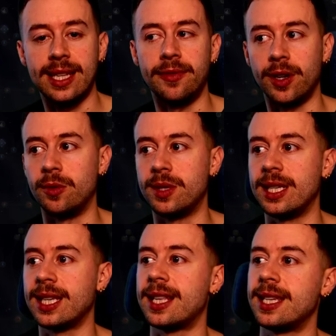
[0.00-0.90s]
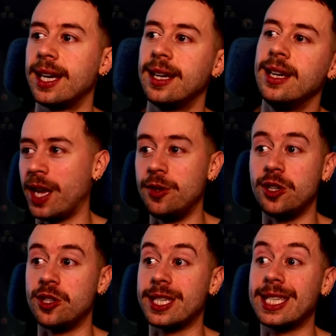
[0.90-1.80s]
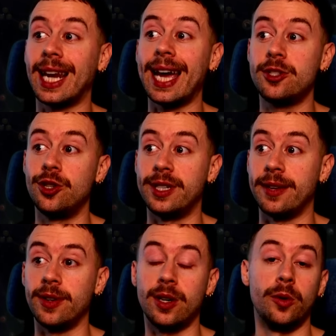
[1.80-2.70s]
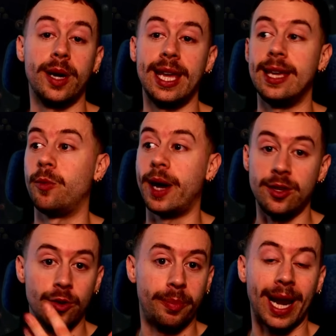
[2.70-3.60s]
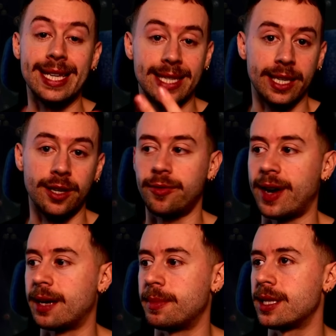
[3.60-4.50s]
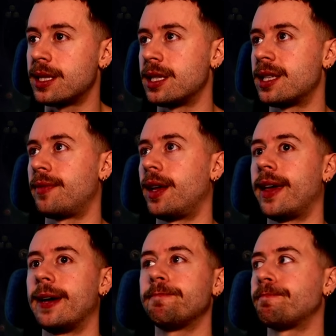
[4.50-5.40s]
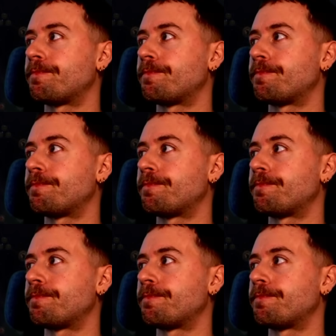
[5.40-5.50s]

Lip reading: difficulty setting, and you can just select your difficulty when you're placing your fragments and stuff like that.